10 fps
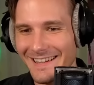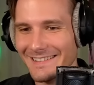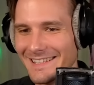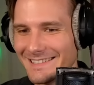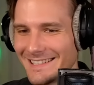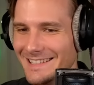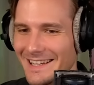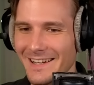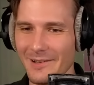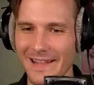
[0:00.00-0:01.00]
This is,
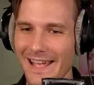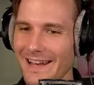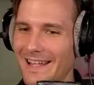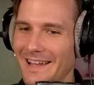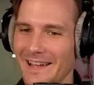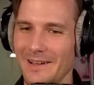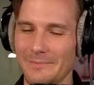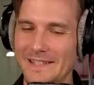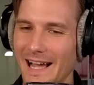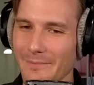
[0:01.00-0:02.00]
lady,
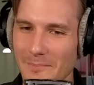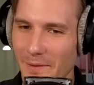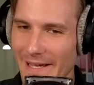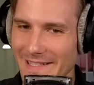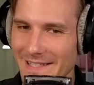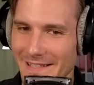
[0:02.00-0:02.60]
time and place.